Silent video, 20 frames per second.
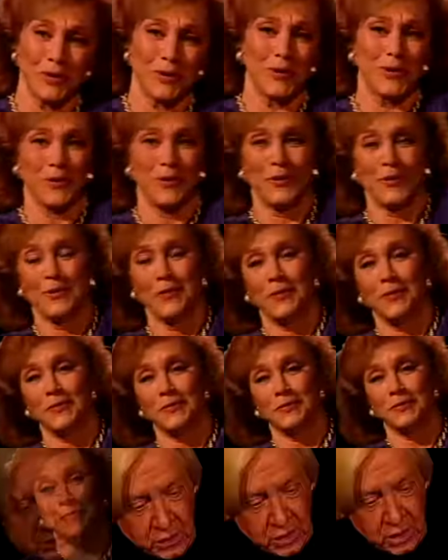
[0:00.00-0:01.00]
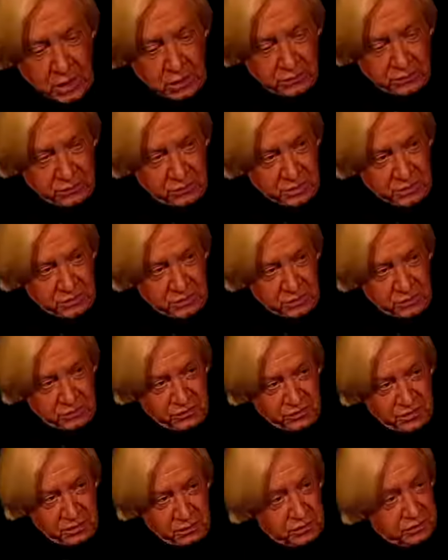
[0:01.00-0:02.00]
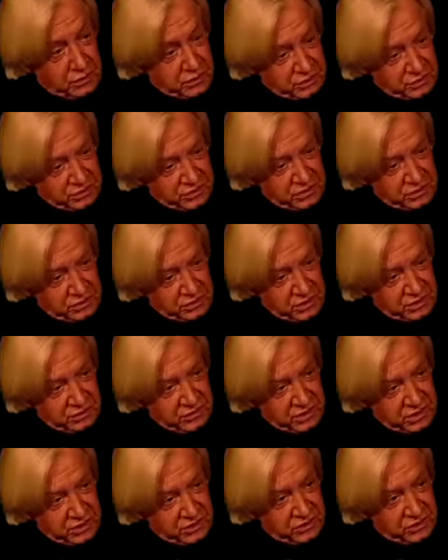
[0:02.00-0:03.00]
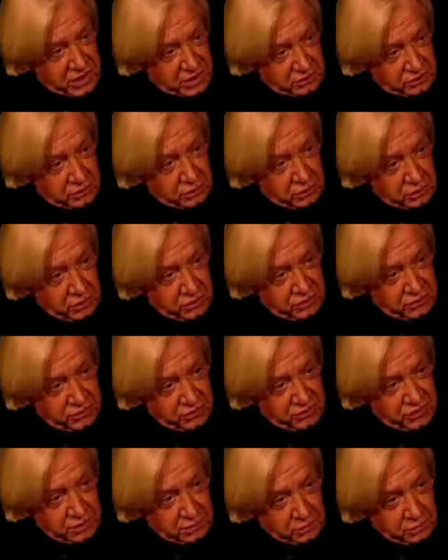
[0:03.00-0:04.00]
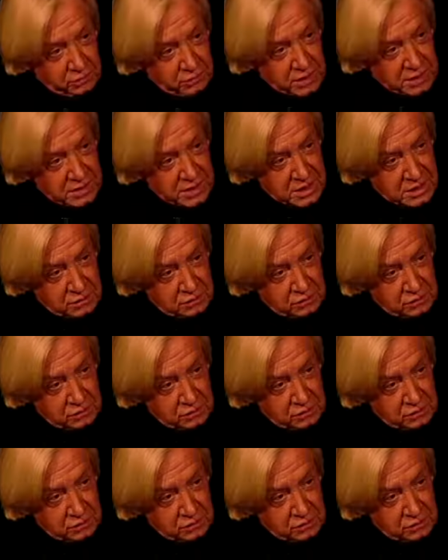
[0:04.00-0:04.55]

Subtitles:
Lana Turner, you're very close with. You see her? Is she in town? You see her right now?